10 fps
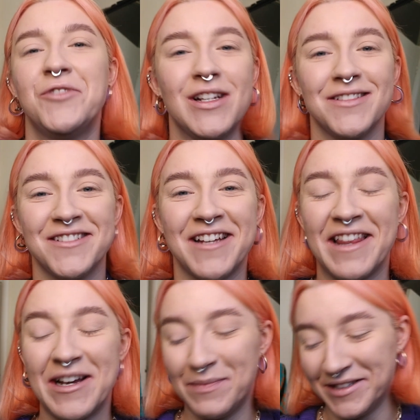She doesn't say
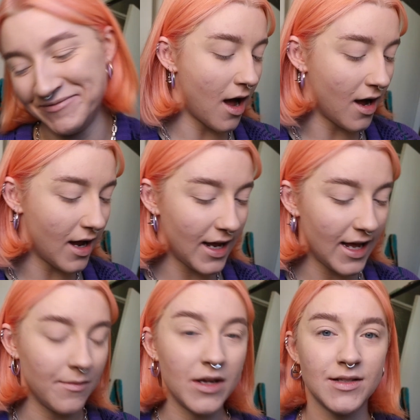that, but
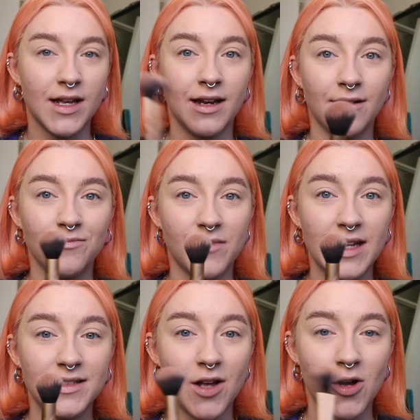I am using
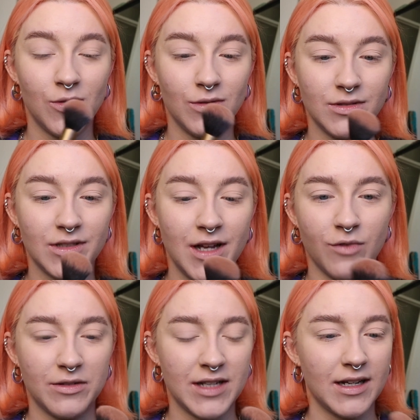this old
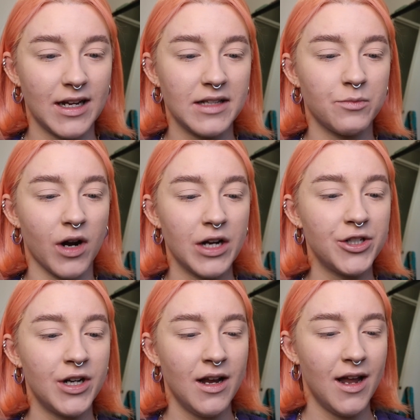Real Techniques brush